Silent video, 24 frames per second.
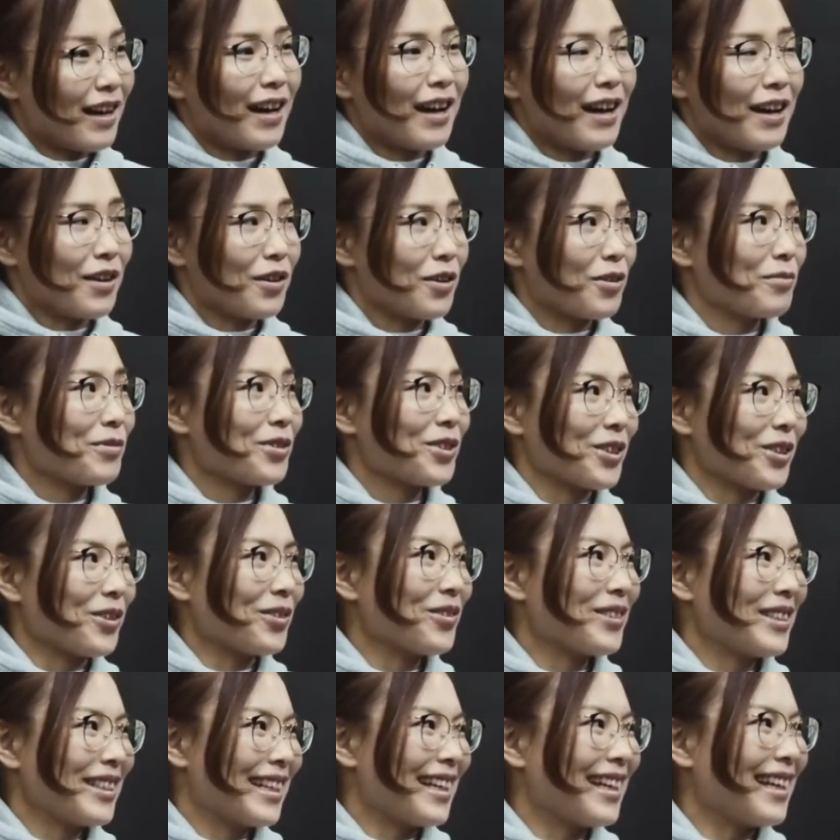I hope
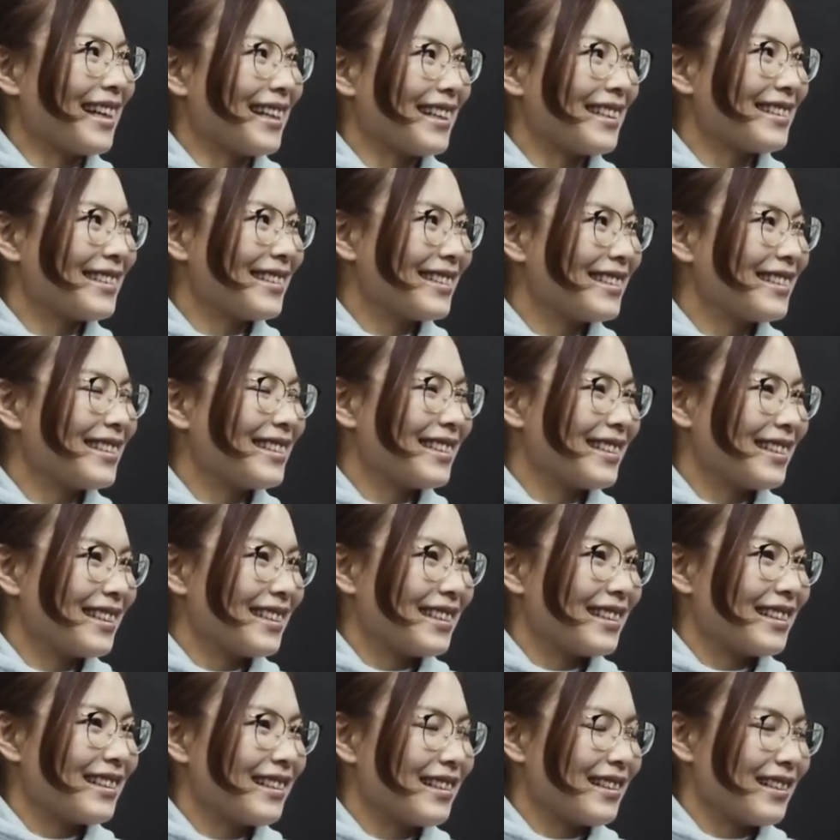so, yeah.
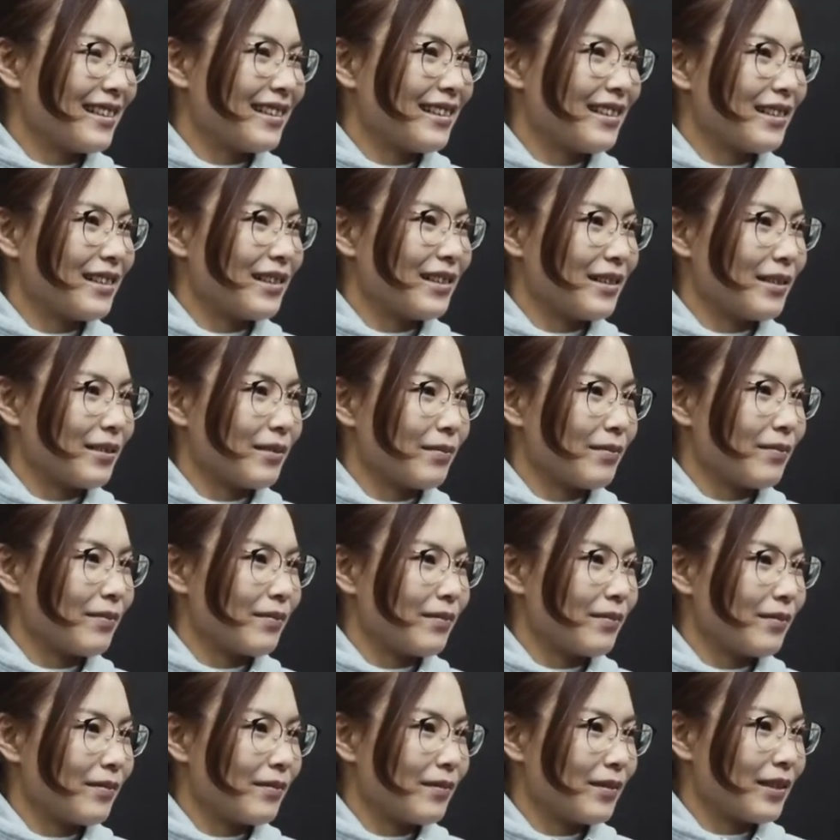
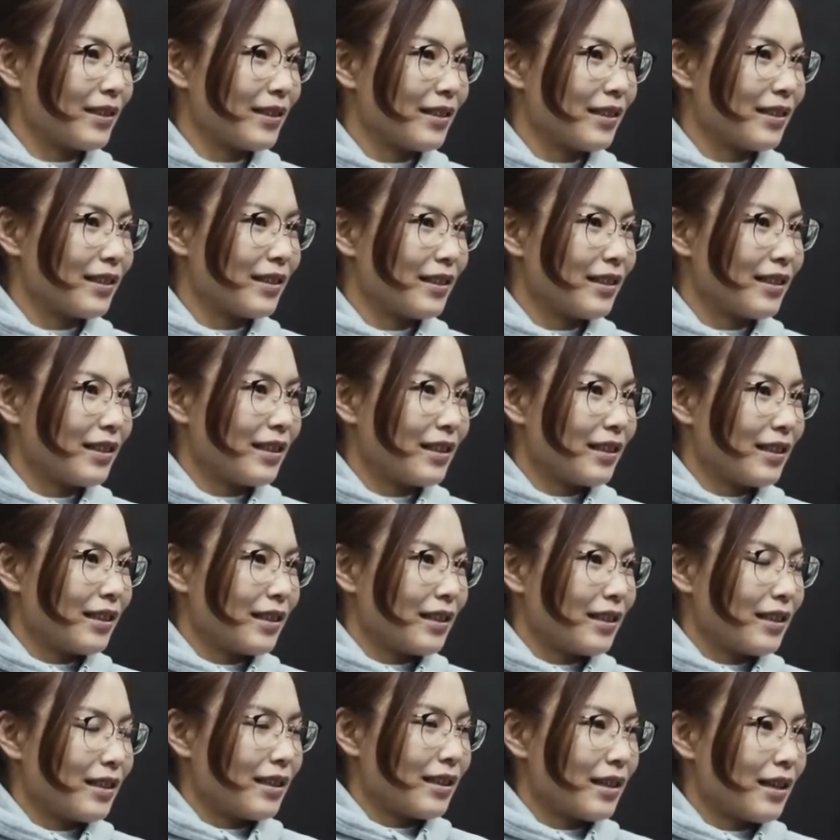
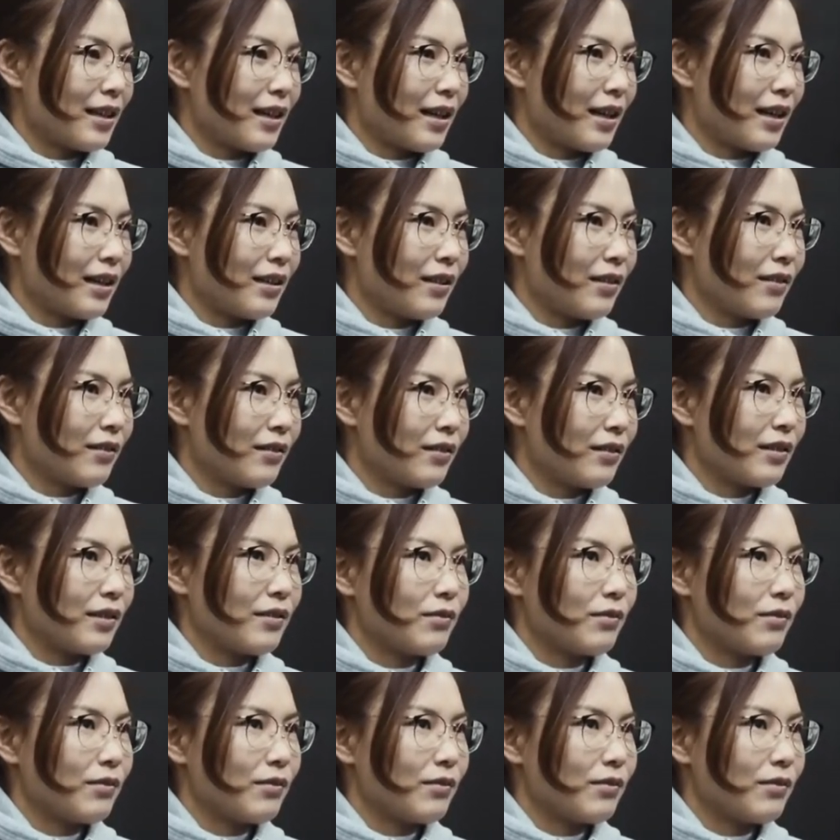I know,